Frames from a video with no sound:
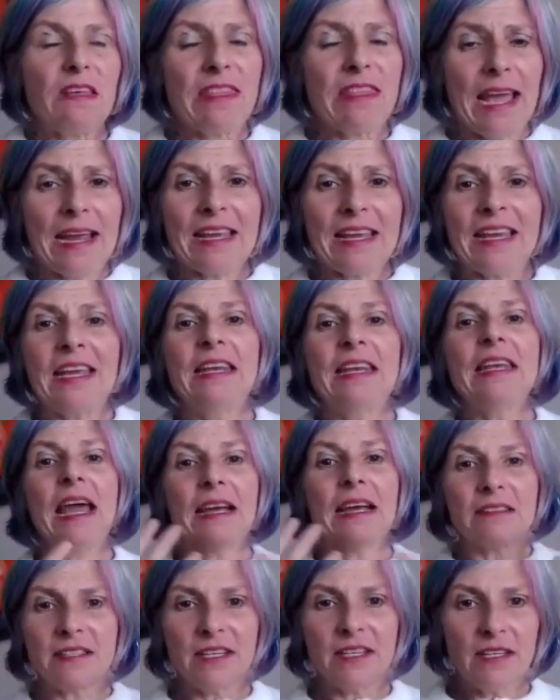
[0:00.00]
that
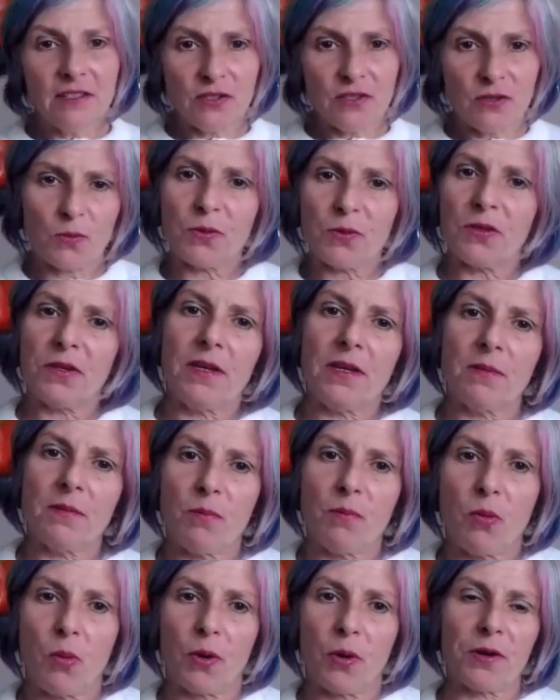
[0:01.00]
connecting is really
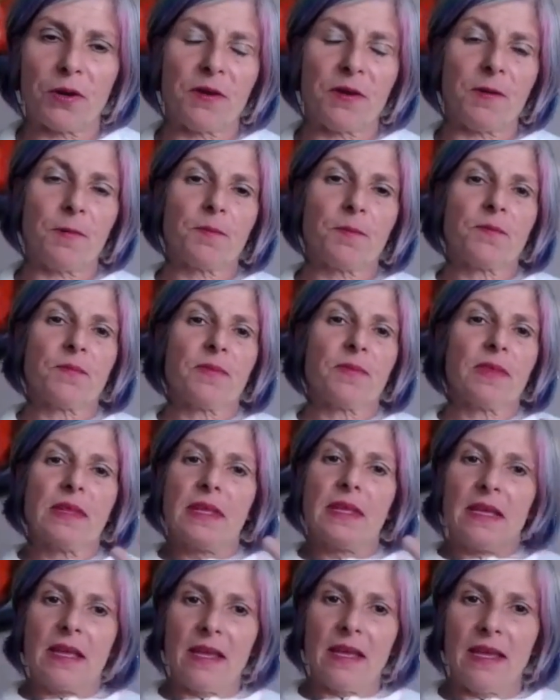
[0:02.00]
important
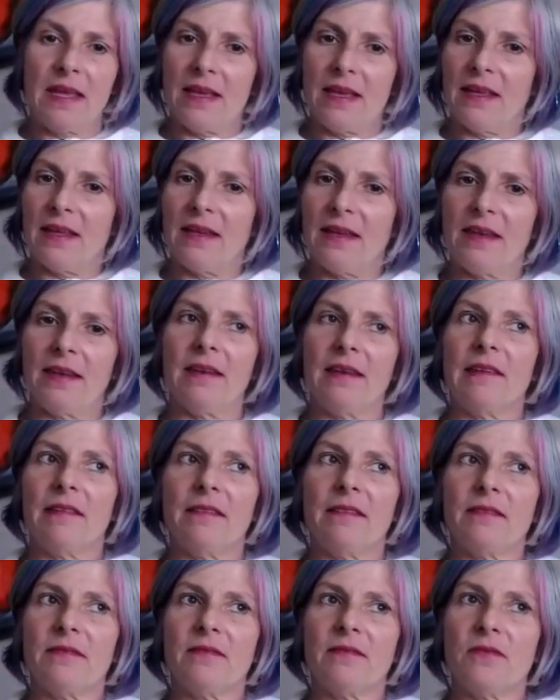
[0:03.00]

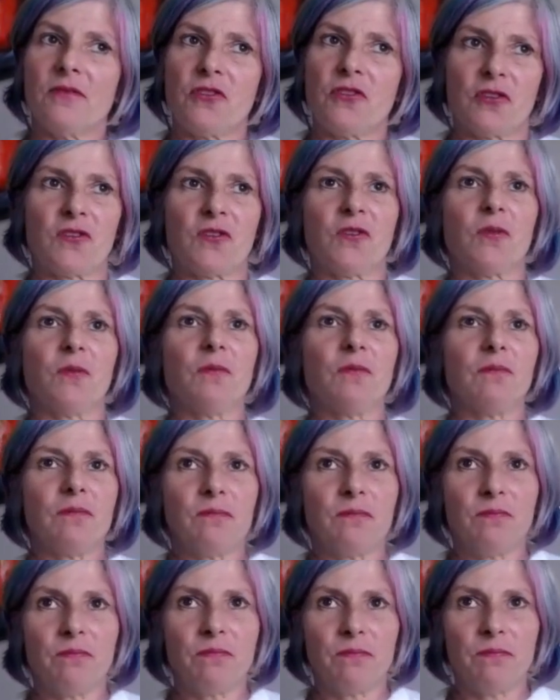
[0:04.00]
in just
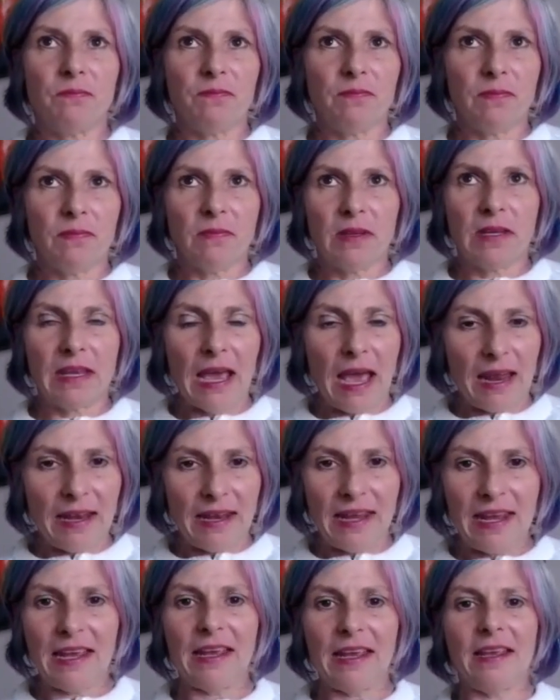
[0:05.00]

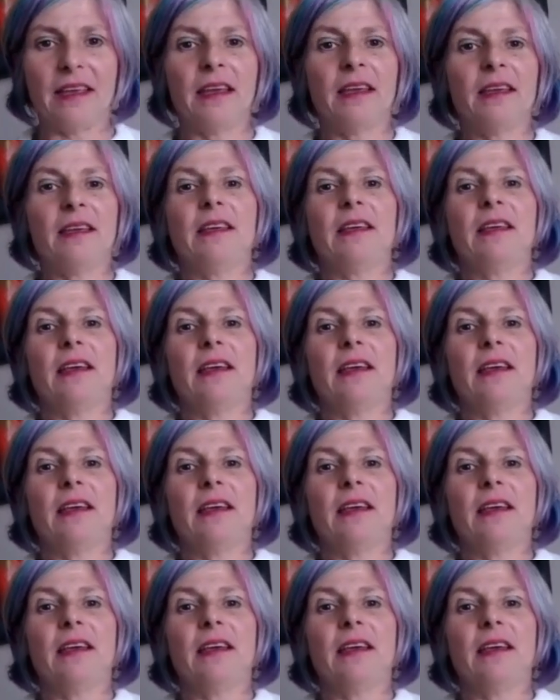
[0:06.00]
getting